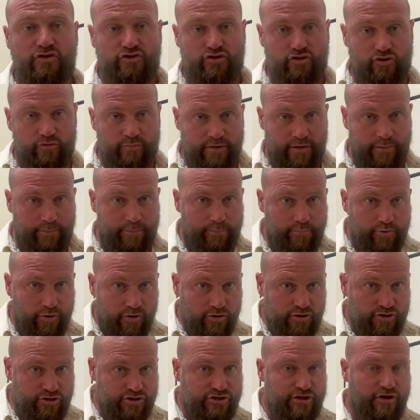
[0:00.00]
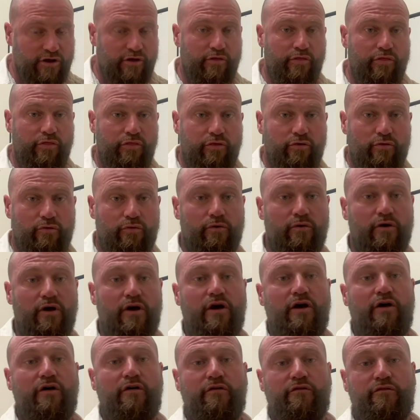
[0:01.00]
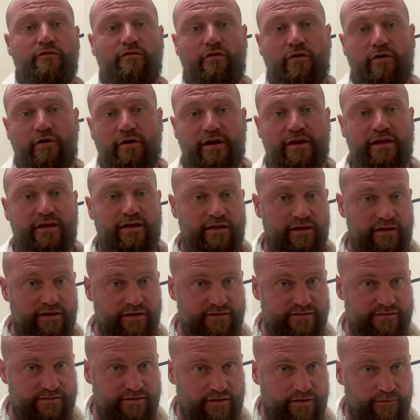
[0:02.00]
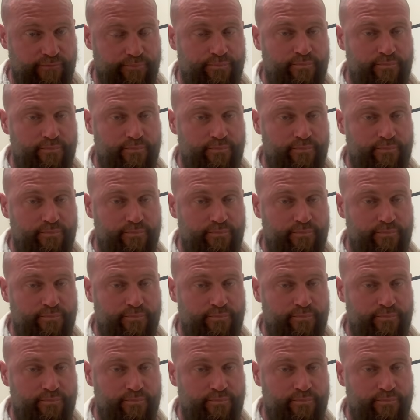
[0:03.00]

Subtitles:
to be pushed through very easy.